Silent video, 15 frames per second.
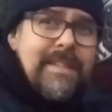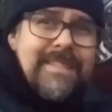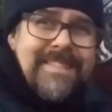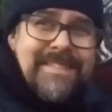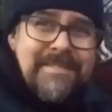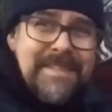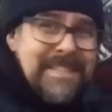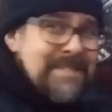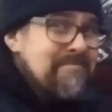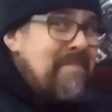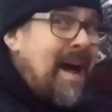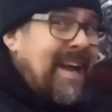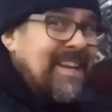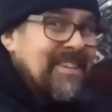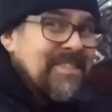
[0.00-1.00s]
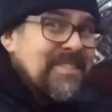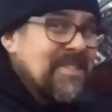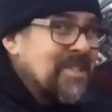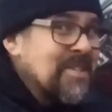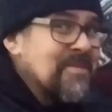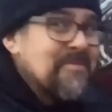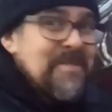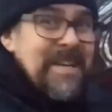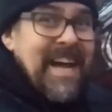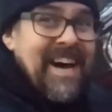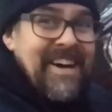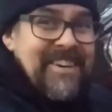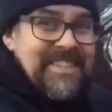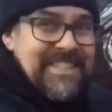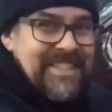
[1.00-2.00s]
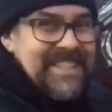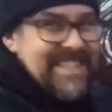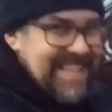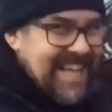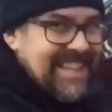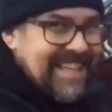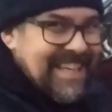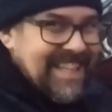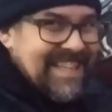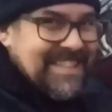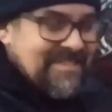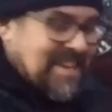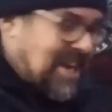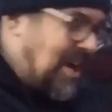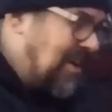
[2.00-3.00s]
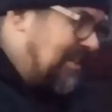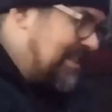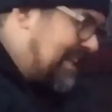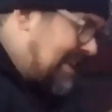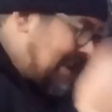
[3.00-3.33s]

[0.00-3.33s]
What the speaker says: it's -2 now, so it's getting a little bit cold.